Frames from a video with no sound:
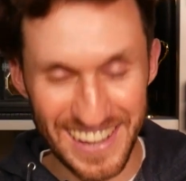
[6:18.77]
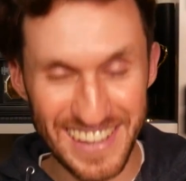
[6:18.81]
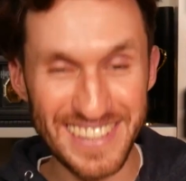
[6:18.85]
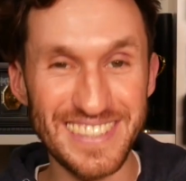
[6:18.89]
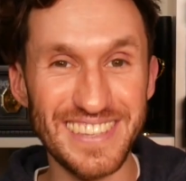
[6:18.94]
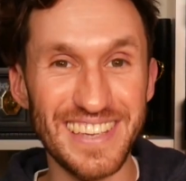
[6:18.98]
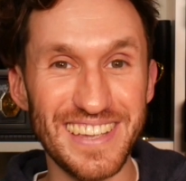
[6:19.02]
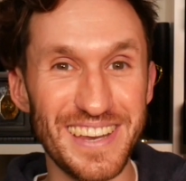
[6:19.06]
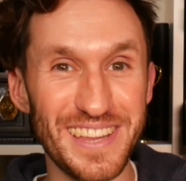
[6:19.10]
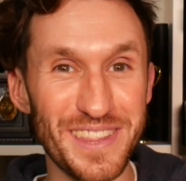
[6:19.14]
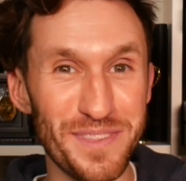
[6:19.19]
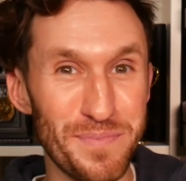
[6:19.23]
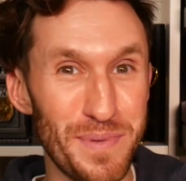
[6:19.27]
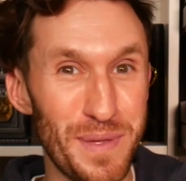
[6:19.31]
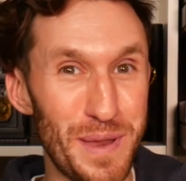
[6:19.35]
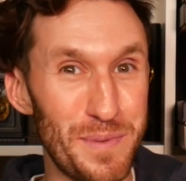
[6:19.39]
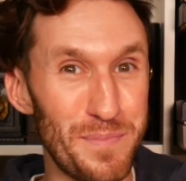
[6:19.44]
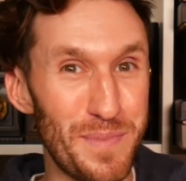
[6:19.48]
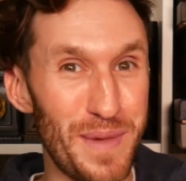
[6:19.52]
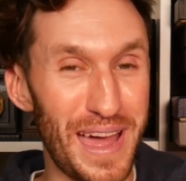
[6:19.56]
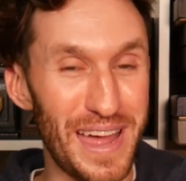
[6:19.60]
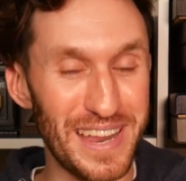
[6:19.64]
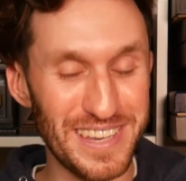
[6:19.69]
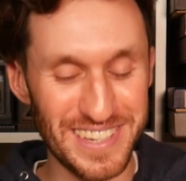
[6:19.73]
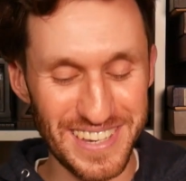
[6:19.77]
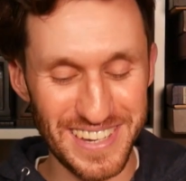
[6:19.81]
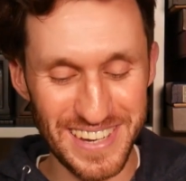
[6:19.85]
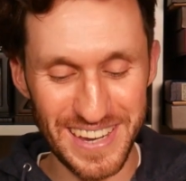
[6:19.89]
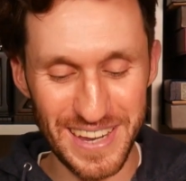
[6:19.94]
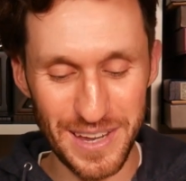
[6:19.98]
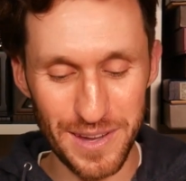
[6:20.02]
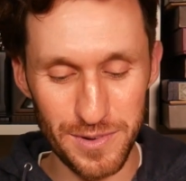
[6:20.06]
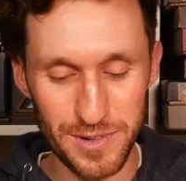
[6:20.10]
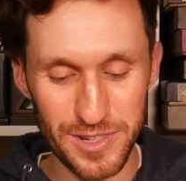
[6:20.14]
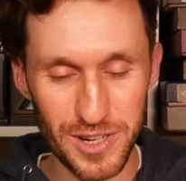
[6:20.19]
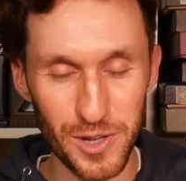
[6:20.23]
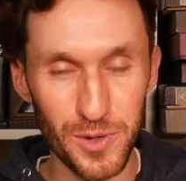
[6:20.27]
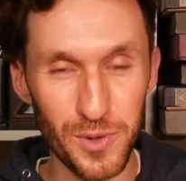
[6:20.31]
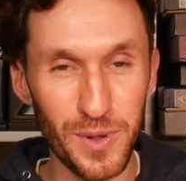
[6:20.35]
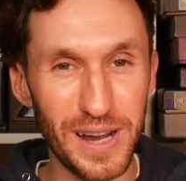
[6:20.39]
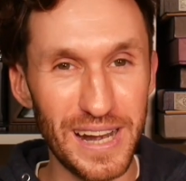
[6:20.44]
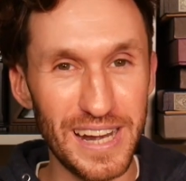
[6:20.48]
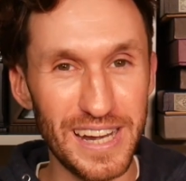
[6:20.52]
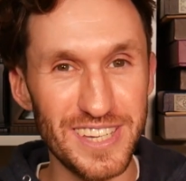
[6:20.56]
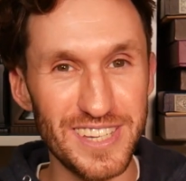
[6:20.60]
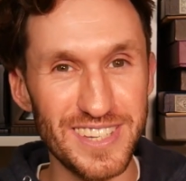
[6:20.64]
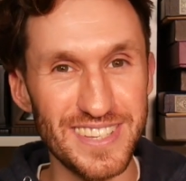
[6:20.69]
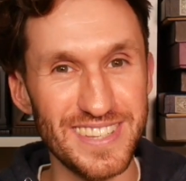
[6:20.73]
I see another pin badge in here, which I'll
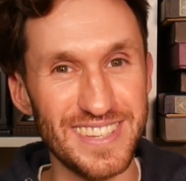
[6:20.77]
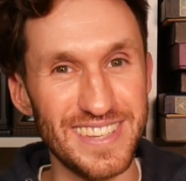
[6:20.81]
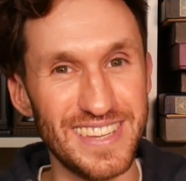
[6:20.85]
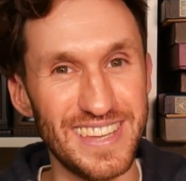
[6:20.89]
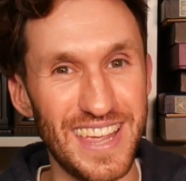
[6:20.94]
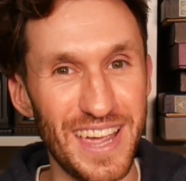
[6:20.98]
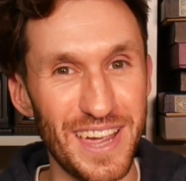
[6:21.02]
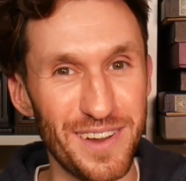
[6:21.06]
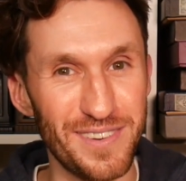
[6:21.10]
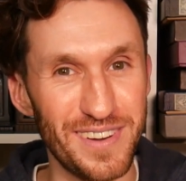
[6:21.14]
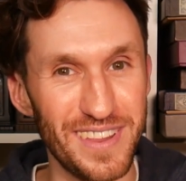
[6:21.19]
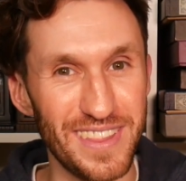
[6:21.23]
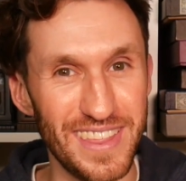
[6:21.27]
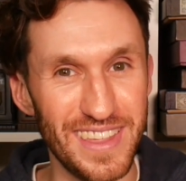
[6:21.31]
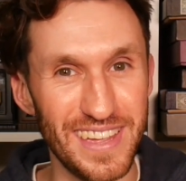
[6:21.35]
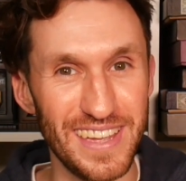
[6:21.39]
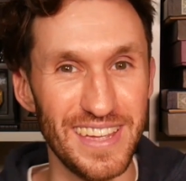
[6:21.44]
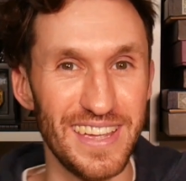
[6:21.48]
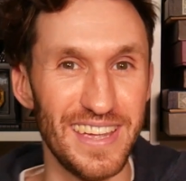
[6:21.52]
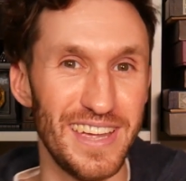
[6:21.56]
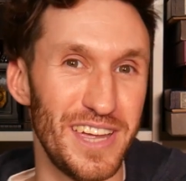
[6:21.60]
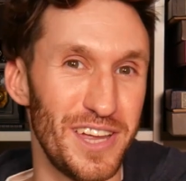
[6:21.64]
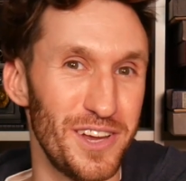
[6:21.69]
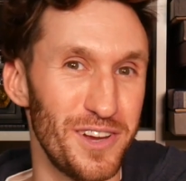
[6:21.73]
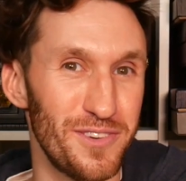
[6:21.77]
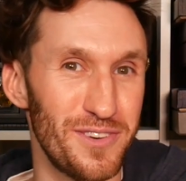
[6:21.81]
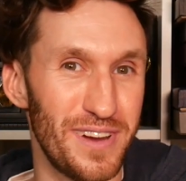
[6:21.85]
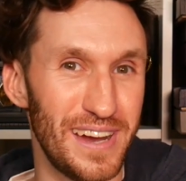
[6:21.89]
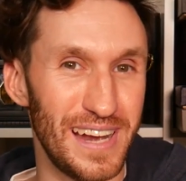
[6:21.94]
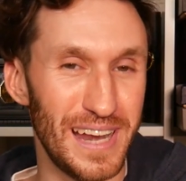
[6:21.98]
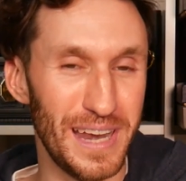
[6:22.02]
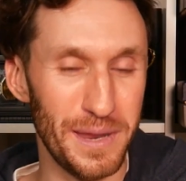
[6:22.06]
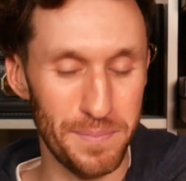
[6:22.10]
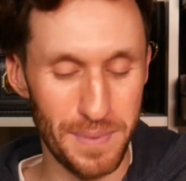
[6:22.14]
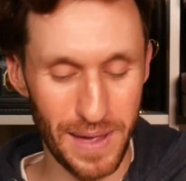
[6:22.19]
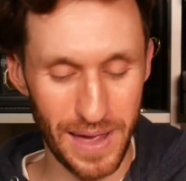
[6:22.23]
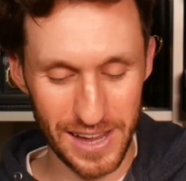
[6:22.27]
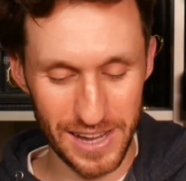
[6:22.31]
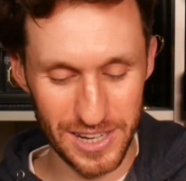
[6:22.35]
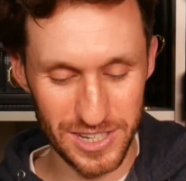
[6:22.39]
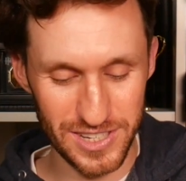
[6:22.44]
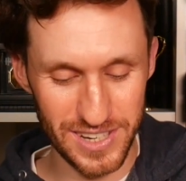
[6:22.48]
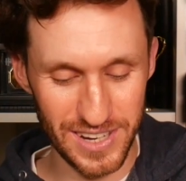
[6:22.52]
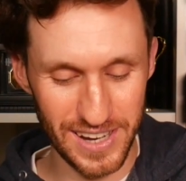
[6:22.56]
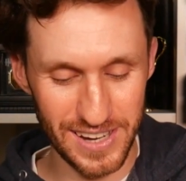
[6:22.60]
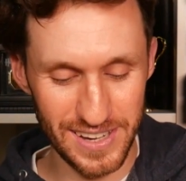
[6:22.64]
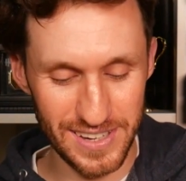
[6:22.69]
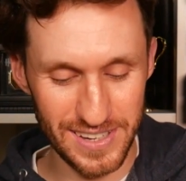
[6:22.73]
quickly just get rid of the crinkly
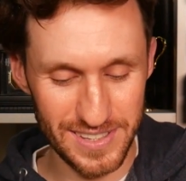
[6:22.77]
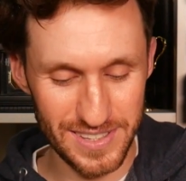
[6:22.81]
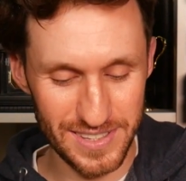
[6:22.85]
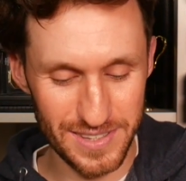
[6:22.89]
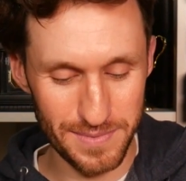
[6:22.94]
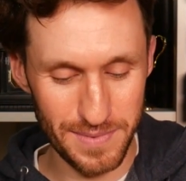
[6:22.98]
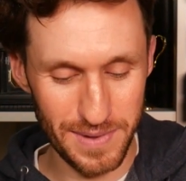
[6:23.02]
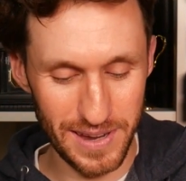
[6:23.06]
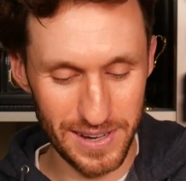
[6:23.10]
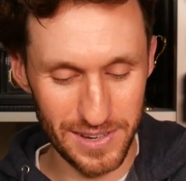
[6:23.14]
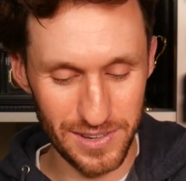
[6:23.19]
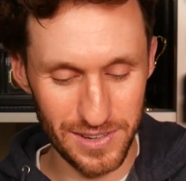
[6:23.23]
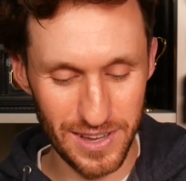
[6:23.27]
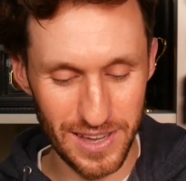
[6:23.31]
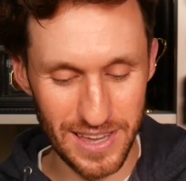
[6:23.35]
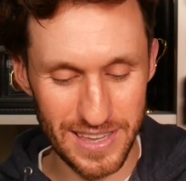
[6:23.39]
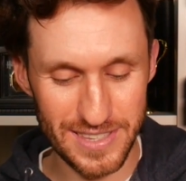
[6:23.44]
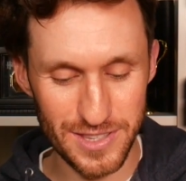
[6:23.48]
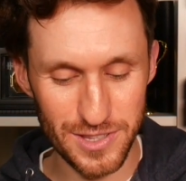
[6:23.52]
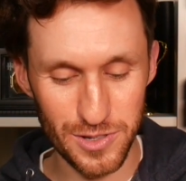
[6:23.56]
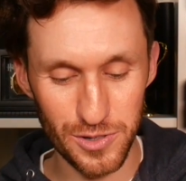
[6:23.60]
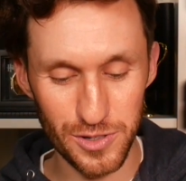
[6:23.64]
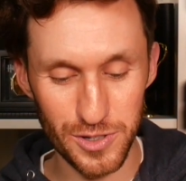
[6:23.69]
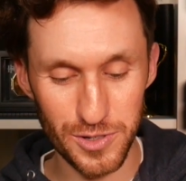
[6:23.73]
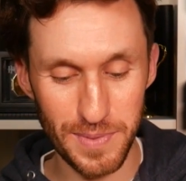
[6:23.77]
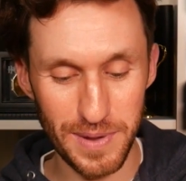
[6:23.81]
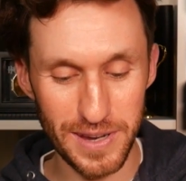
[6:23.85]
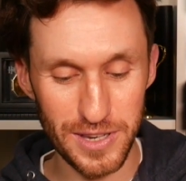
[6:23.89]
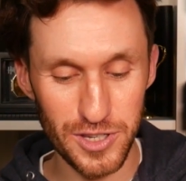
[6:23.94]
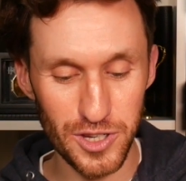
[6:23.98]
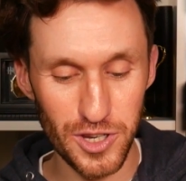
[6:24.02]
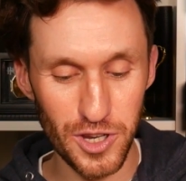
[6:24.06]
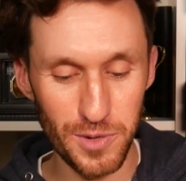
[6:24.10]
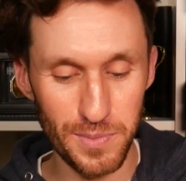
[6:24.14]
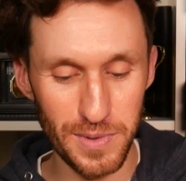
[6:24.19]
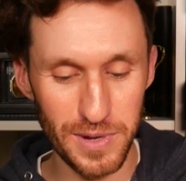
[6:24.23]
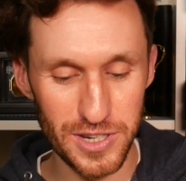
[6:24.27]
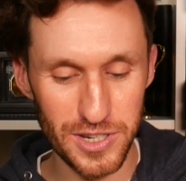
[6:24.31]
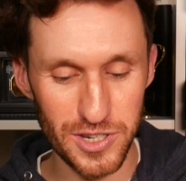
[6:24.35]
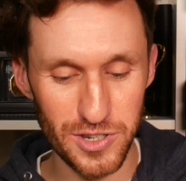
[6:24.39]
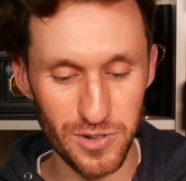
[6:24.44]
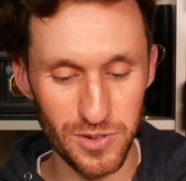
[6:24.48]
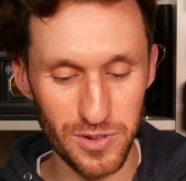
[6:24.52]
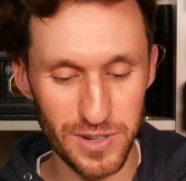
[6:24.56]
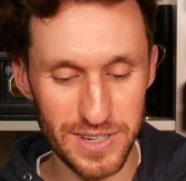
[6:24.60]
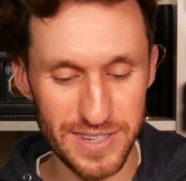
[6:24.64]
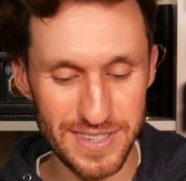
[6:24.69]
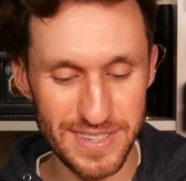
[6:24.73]
packaging to make as not to make too much
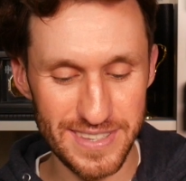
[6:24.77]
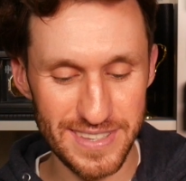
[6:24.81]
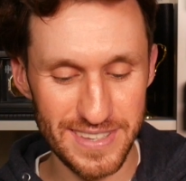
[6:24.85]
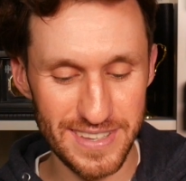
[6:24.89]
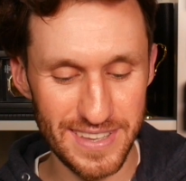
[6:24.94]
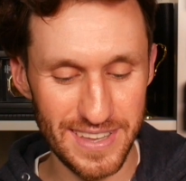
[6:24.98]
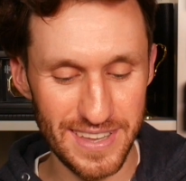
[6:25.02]
noise.